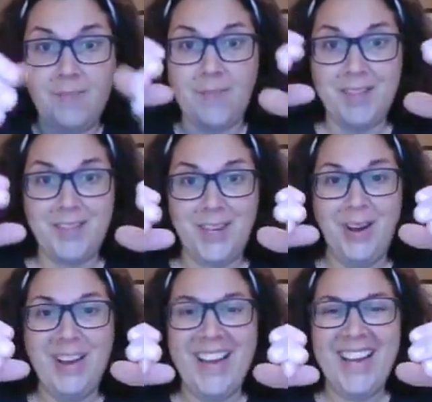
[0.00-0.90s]
It's
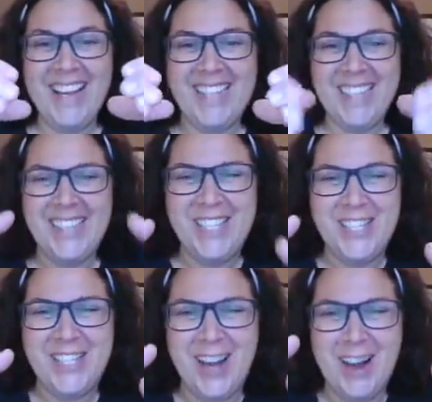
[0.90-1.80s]
doing
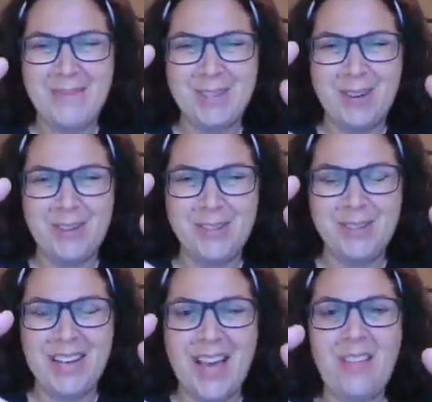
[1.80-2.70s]
its job to hold you
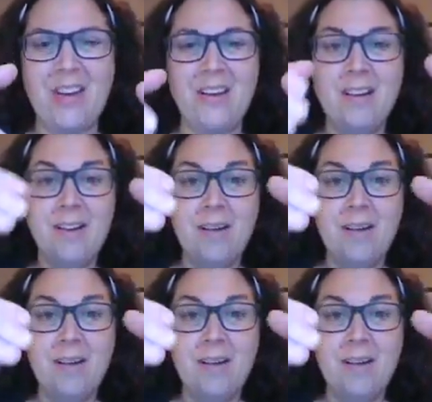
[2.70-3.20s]
together.